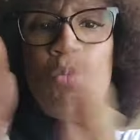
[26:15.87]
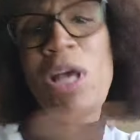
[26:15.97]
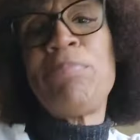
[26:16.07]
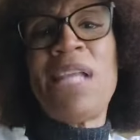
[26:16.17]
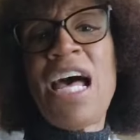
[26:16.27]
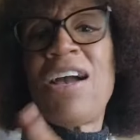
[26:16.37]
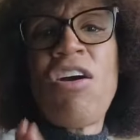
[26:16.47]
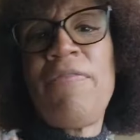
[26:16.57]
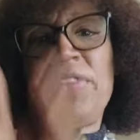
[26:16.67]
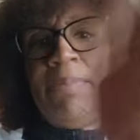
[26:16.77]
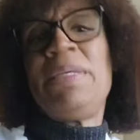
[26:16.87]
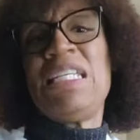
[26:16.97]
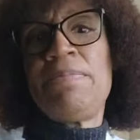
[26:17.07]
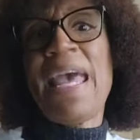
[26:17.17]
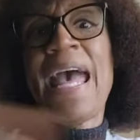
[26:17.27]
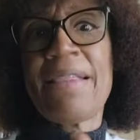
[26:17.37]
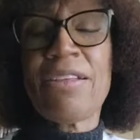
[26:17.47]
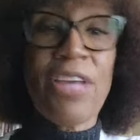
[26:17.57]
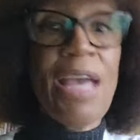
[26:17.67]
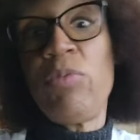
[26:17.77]
one block off of the beaten path,
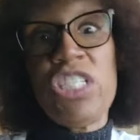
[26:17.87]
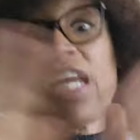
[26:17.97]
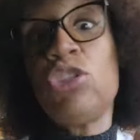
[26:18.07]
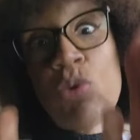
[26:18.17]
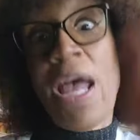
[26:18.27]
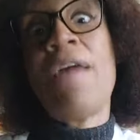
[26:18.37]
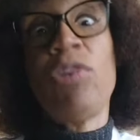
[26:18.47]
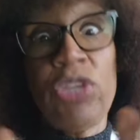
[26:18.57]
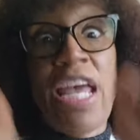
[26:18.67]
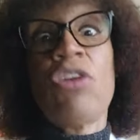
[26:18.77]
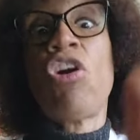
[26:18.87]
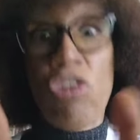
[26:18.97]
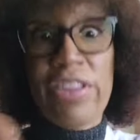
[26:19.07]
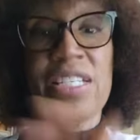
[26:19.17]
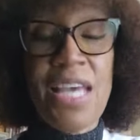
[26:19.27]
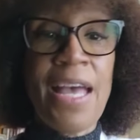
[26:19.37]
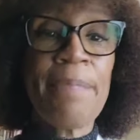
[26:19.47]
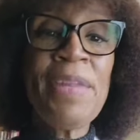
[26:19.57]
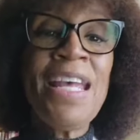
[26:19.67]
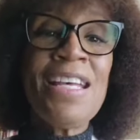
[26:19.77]
okay, which I travel down all the time.